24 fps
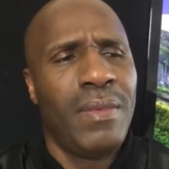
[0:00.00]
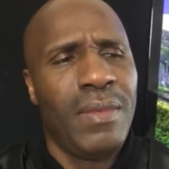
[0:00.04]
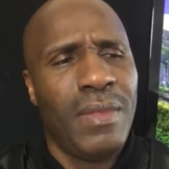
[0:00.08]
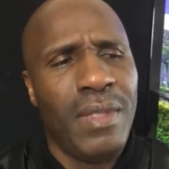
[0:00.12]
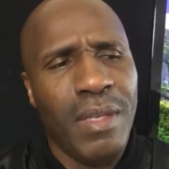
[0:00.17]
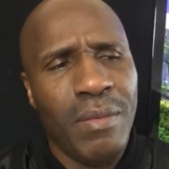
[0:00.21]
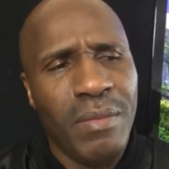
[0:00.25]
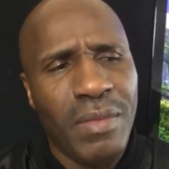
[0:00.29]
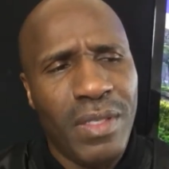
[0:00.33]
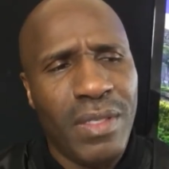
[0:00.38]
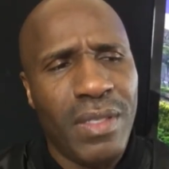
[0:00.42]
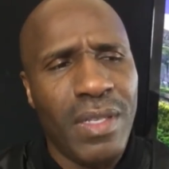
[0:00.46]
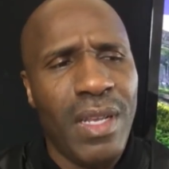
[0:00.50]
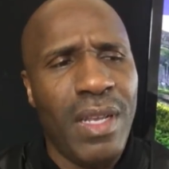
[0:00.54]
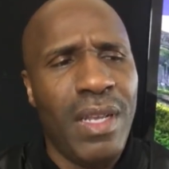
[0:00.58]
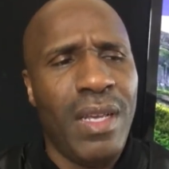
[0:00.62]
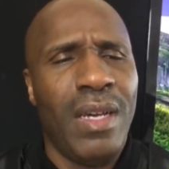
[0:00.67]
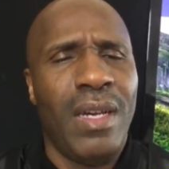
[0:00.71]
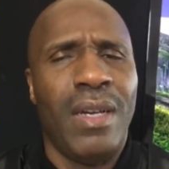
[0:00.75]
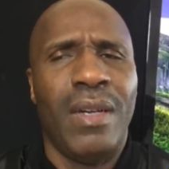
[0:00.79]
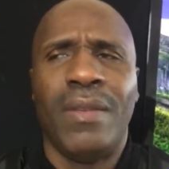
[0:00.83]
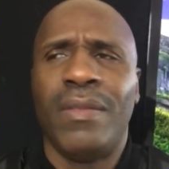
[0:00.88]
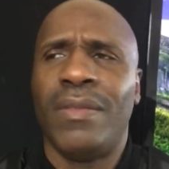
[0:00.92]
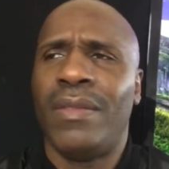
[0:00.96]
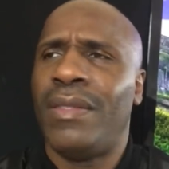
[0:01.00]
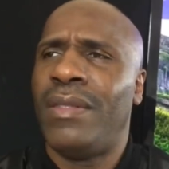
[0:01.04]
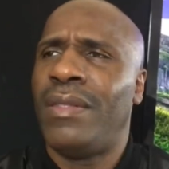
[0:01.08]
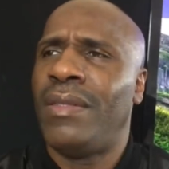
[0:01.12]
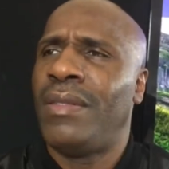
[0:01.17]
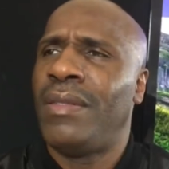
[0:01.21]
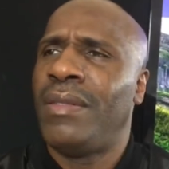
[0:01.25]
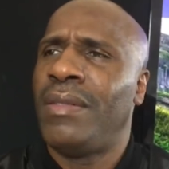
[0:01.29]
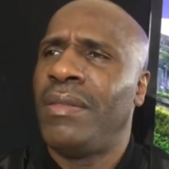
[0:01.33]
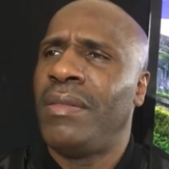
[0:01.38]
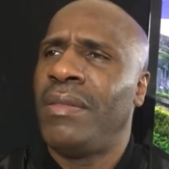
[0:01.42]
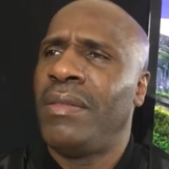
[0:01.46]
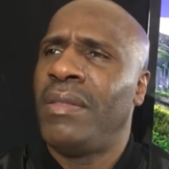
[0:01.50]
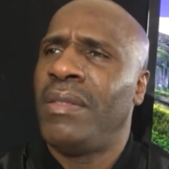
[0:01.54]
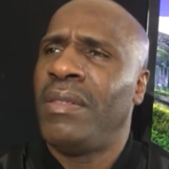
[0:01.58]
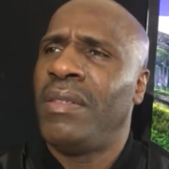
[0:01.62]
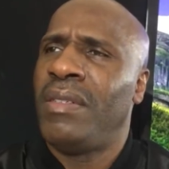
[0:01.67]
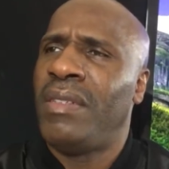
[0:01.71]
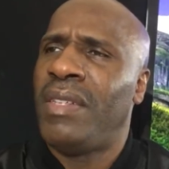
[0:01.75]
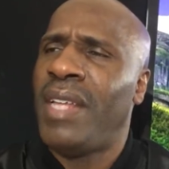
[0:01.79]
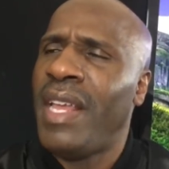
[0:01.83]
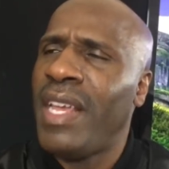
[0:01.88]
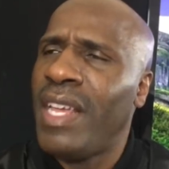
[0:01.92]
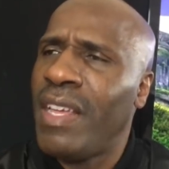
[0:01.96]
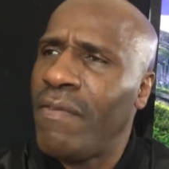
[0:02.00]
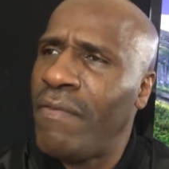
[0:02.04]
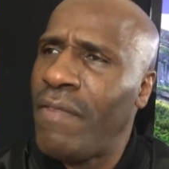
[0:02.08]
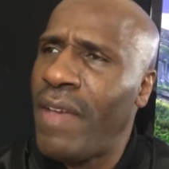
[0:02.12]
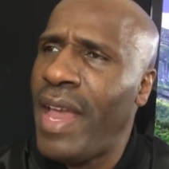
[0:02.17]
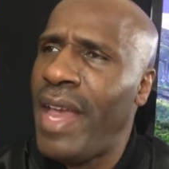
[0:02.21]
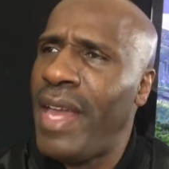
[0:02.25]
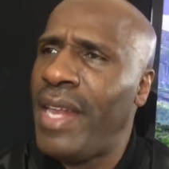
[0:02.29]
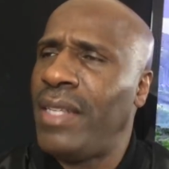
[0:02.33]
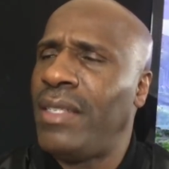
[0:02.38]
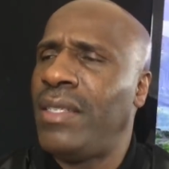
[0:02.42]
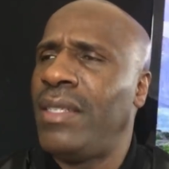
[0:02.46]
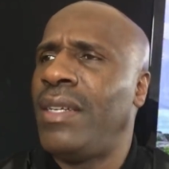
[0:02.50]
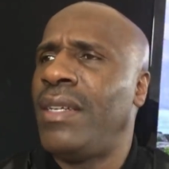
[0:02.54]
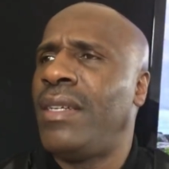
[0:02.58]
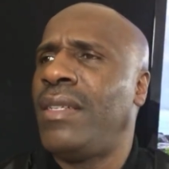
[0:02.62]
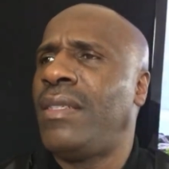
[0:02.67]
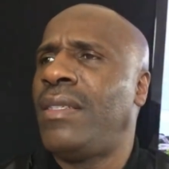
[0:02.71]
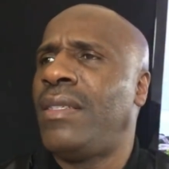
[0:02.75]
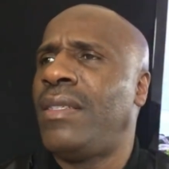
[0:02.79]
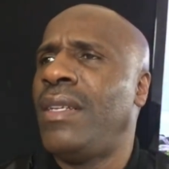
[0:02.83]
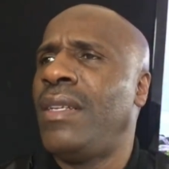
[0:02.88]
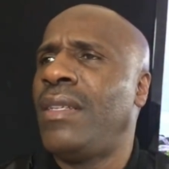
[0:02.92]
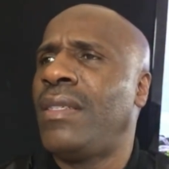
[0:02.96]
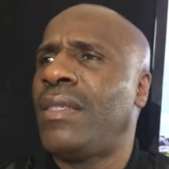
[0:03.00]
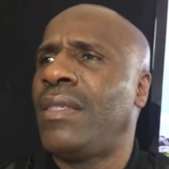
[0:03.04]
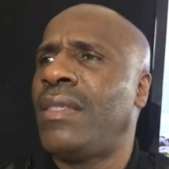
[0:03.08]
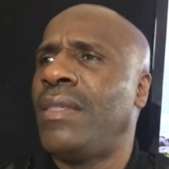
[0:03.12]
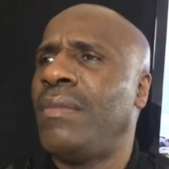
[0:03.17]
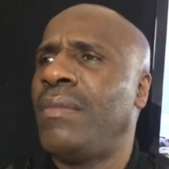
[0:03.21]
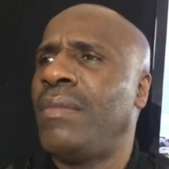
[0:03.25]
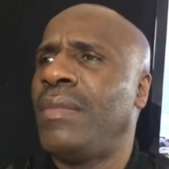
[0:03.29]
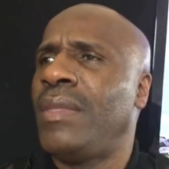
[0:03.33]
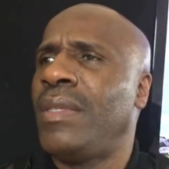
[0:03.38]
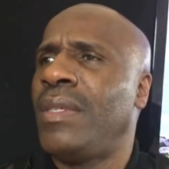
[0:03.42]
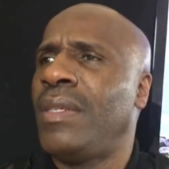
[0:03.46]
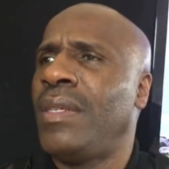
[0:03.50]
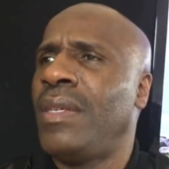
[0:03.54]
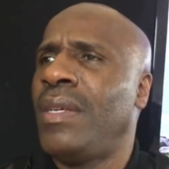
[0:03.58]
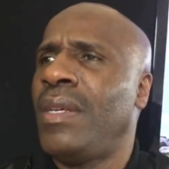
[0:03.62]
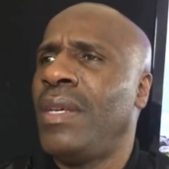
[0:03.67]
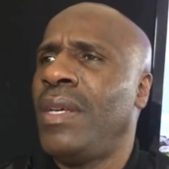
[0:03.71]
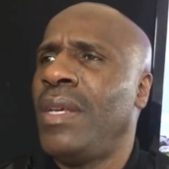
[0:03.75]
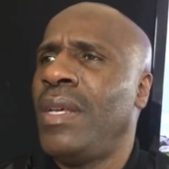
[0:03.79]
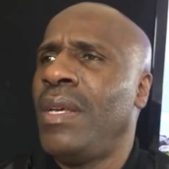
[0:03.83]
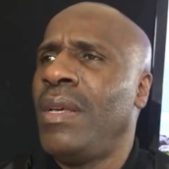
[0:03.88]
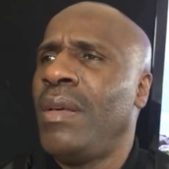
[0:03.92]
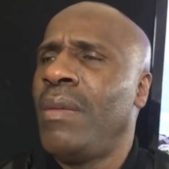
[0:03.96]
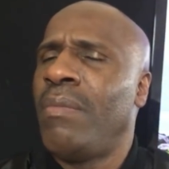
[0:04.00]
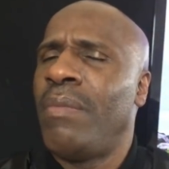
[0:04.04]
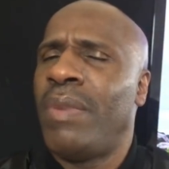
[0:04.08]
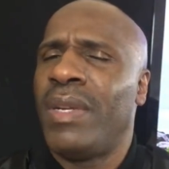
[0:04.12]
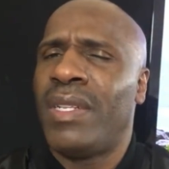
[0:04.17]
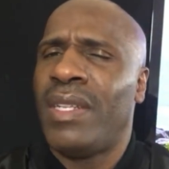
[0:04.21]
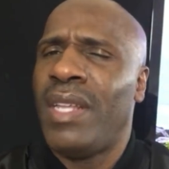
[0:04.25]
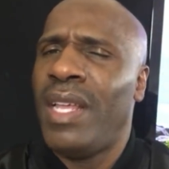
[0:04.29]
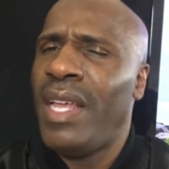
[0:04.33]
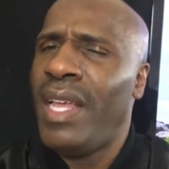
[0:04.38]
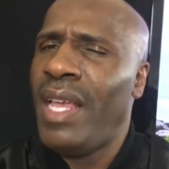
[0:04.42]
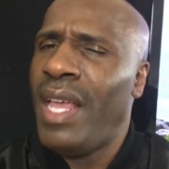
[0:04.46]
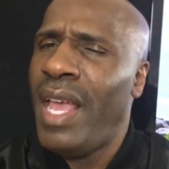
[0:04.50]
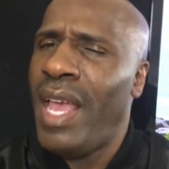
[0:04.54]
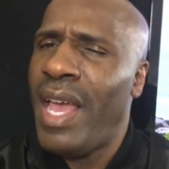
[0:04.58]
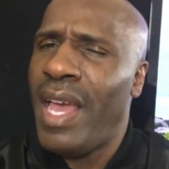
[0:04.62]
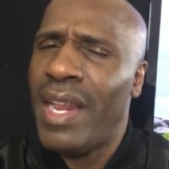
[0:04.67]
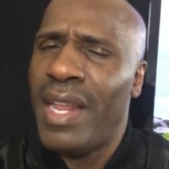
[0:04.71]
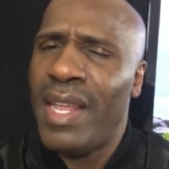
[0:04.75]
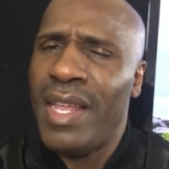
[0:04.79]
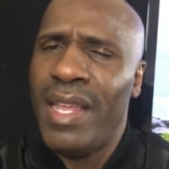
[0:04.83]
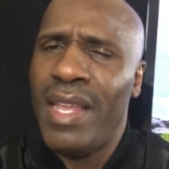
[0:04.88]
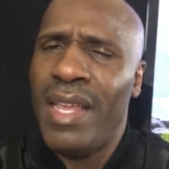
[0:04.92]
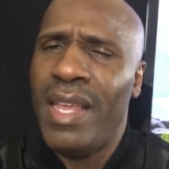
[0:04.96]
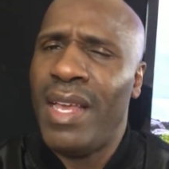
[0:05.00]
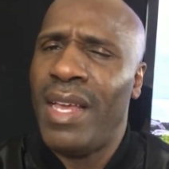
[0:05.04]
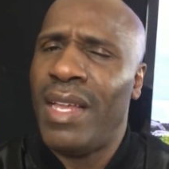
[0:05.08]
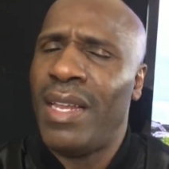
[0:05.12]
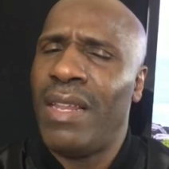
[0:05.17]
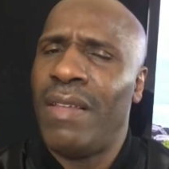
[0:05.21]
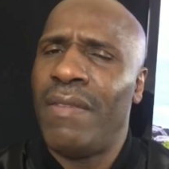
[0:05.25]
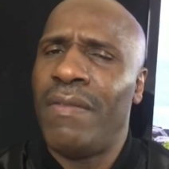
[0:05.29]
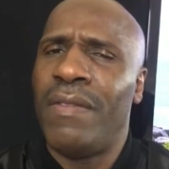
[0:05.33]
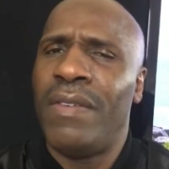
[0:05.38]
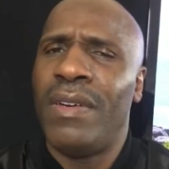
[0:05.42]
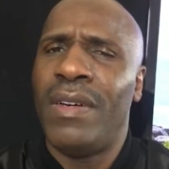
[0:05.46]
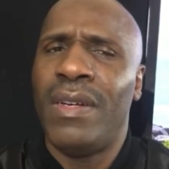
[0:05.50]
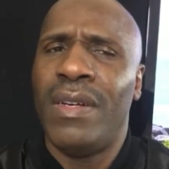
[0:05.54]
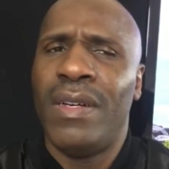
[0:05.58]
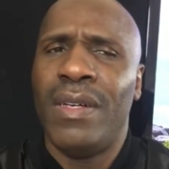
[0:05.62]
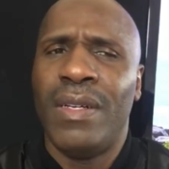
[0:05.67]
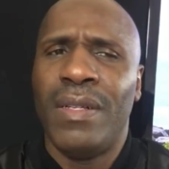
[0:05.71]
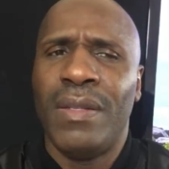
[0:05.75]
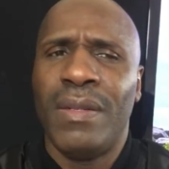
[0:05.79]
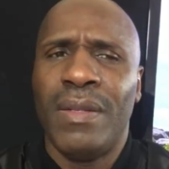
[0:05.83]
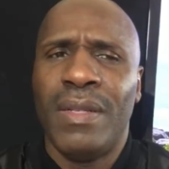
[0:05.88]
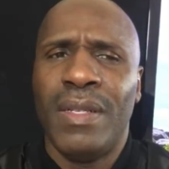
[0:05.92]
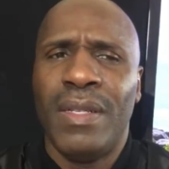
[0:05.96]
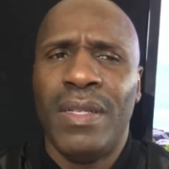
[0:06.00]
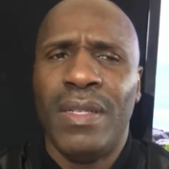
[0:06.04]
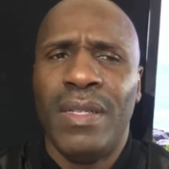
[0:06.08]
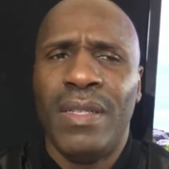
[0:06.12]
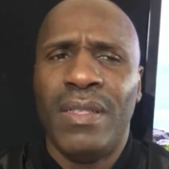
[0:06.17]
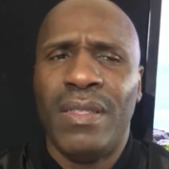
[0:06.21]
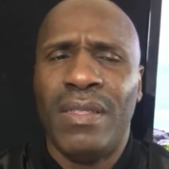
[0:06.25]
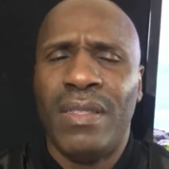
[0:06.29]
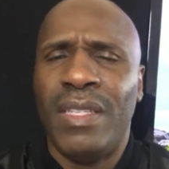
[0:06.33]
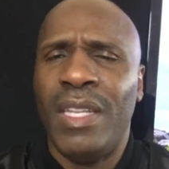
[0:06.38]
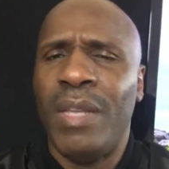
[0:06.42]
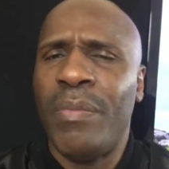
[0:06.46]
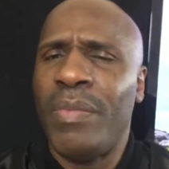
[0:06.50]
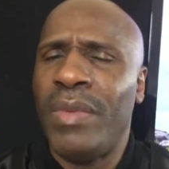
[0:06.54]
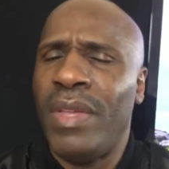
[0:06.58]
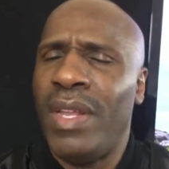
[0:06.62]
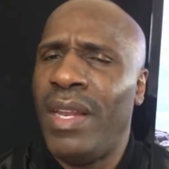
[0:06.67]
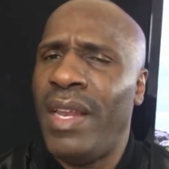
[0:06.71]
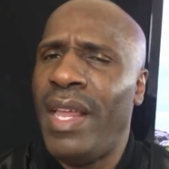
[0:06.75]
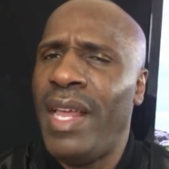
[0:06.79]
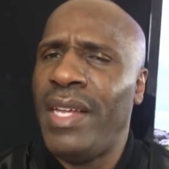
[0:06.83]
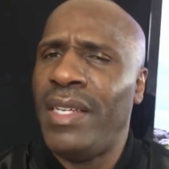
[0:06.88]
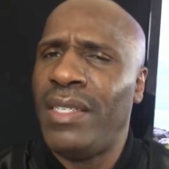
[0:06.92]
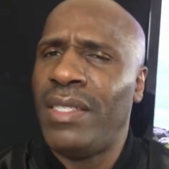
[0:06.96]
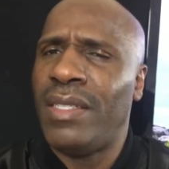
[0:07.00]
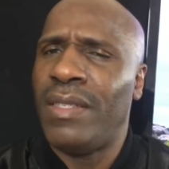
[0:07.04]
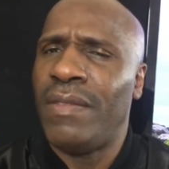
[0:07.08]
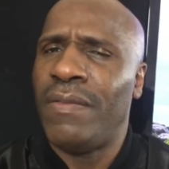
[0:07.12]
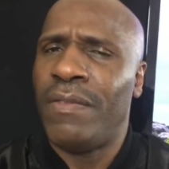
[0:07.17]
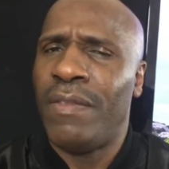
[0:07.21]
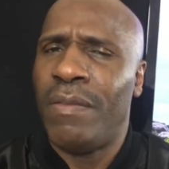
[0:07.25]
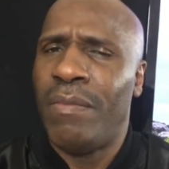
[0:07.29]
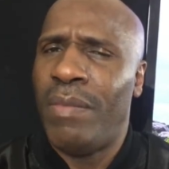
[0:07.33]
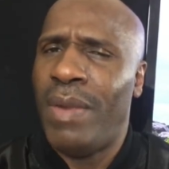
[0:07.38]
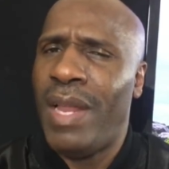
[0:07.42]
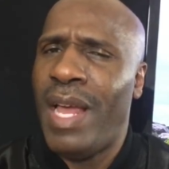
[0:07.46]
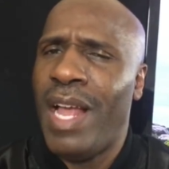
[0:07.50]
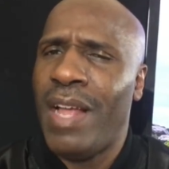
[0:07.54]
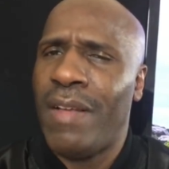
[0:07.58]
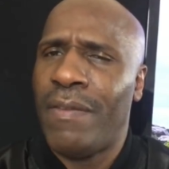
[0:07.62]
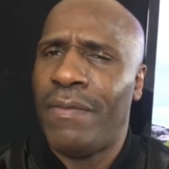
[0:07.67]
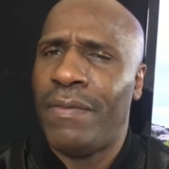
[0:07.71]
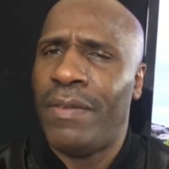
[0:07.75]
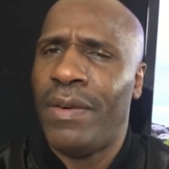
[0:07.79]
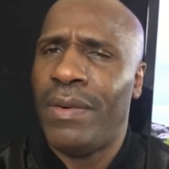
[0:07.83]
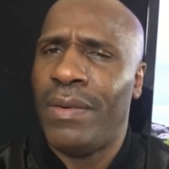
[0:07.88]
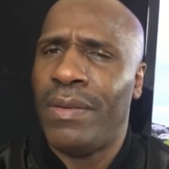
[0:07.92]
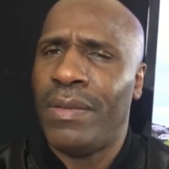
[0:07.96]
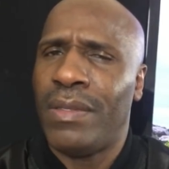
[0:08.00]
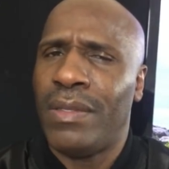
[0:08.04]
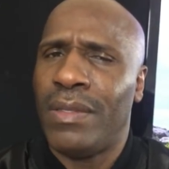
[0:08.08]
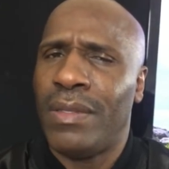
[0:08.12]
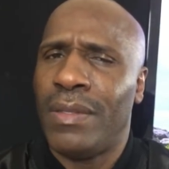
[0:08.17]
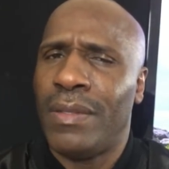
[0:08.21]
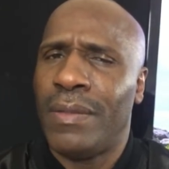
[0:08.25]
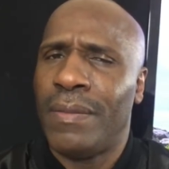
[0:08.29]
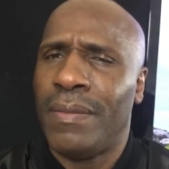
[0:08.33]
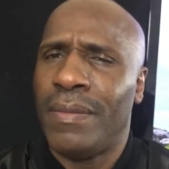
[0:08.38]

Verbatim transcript: themselves and take advantage of the system. But they had a hell of a stipulation for black folks.